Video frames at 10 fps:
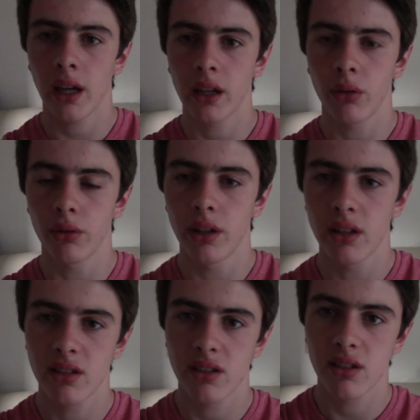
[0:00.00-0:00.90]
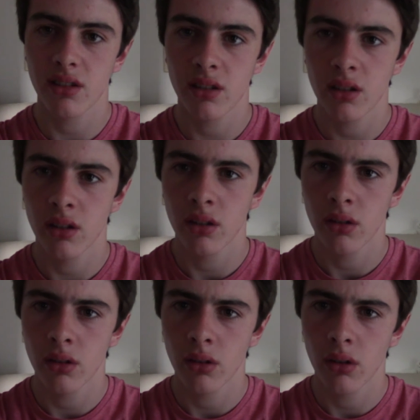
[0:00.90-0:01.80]
Hang on, it's
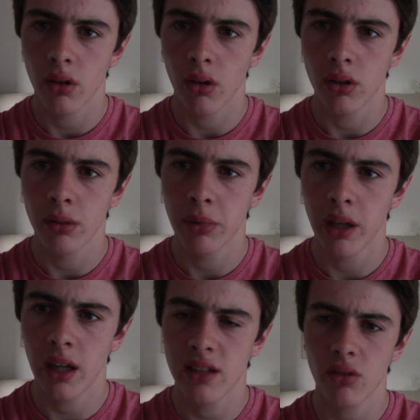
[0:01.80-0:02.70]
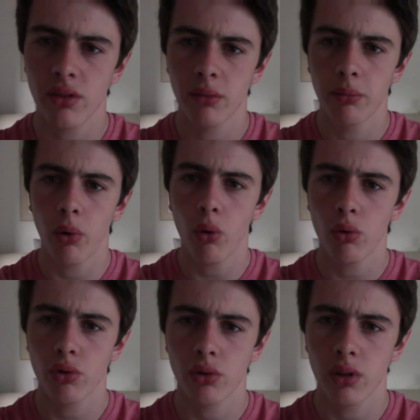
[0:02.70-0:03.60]
on a bit, it's on a particular